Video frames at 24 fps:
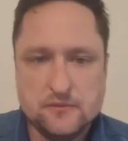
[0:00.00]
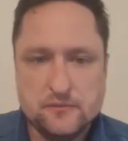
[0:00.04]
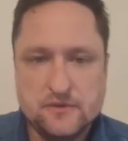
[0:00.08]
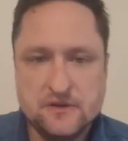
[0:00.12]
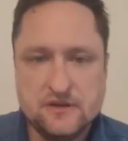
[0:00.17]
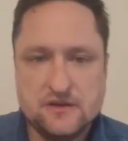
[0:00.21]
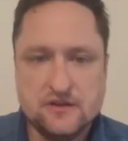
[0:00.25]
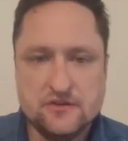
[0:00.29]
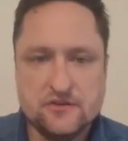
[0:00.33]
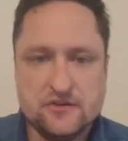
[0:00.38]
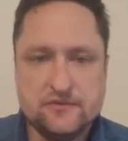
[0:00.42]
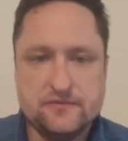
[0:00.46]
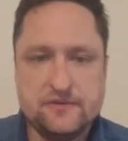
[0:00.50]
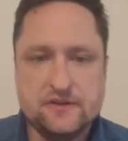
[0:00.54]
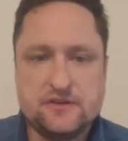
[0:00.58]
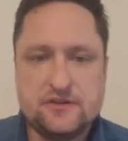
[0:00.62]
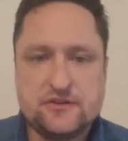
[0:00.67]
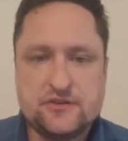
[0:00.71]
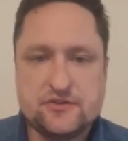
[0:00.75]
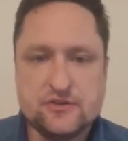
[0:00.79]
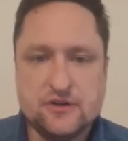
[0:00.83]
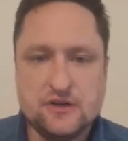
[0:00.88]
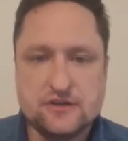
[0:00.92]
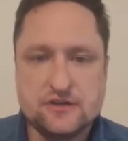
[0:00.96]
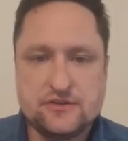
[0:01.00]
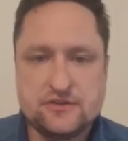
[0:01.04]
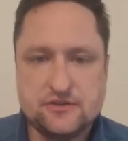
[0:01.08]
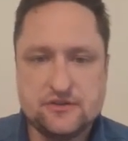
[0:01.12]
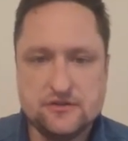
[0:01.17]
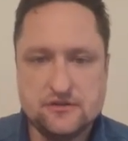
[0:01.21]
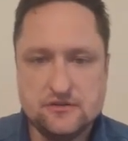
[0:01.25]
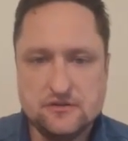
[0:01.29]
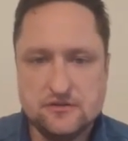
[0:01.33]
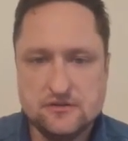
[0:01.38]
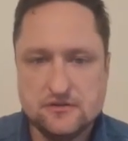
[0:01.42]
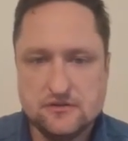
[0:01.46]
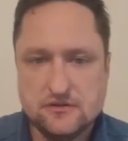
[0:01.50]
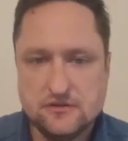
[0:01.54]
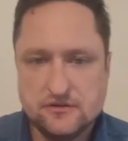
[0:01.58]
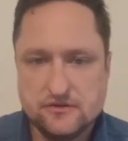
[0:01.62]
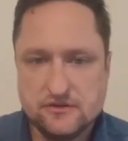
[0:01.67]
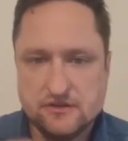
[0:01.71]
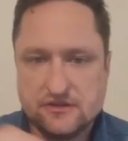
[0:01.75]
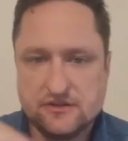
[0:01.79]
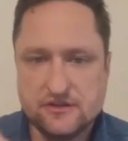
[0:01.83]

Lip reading: Because of its structure, the